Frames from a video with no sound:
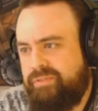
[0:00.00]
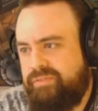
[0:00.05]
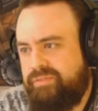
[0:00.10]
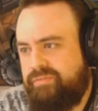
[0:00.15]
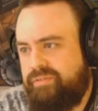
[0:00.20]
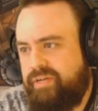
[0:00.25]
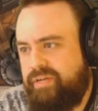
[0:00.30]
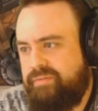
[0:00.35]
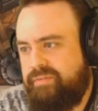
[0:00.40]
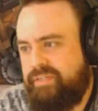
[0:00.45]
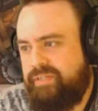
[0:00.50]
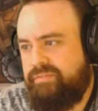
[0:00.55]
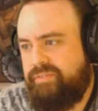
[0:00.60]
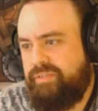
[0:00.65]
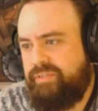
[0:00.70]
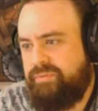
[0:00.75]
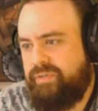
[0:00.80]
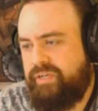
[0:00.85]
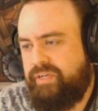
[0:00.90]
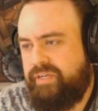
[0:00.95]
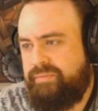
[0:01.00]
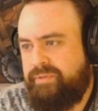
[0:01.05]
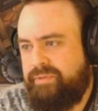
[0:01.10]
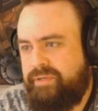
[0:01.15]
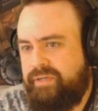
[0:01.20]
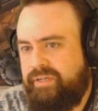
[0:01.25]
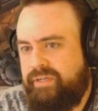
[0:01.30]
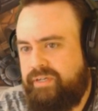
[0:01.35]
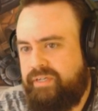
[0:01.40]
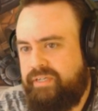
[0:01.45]
Trap doesn't really work
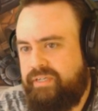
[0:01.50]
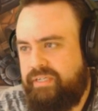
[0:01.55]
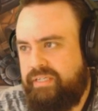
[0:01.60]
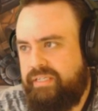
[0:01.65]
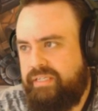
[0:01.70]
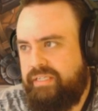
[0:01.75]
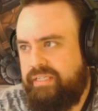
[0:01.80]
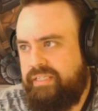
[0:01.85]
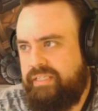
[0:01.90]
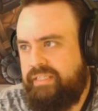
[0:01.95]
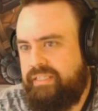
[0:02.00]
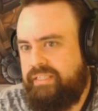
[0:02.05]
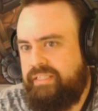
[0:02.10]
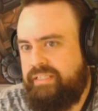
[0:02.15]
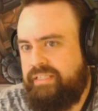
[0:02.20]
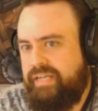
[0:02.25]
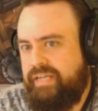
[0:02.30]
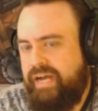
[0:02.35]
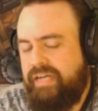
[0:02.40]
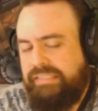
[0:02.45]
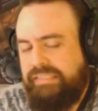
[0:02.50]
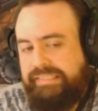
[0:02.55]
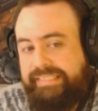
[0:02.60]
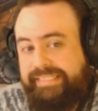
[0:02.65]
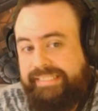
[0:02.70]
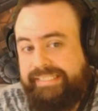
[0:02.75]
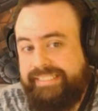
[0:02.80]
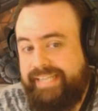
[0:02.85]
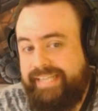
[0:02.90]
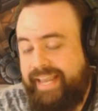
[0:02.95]
anymore.
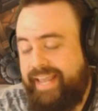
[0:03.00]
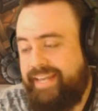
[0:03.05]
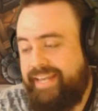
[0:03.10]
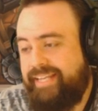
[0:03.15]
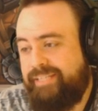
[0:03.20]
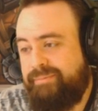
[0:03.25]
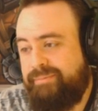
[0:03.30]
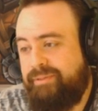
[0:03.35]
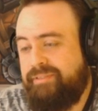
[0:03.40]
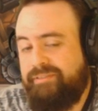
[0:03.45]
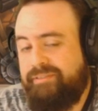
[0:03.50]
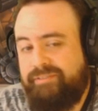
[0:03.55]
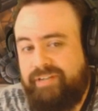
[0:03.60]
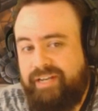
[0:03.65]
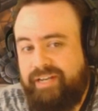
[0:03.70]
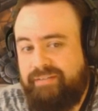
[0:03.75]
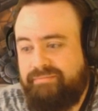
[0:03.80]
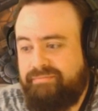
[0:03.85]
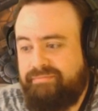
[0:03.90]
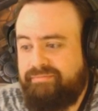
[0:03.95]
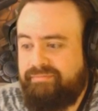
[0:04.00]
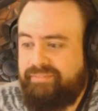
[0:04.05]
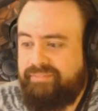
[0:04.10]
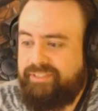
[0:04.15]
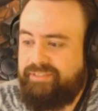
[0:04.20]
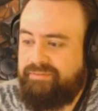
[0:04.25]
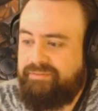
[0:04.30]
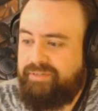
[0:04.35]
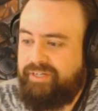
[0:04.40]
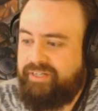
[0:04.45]
Unleash and Explosive Trap
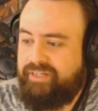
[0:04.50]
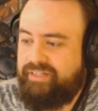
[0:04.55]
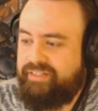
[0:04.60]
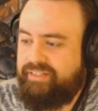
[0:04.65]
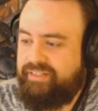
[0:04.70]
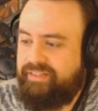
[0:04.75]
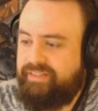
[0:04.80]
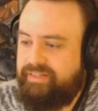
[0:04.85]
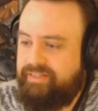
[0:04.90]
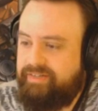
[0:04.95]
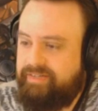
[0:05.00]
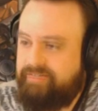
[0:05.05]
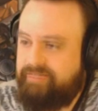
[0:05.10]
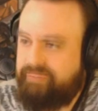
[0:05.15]
could work in theory.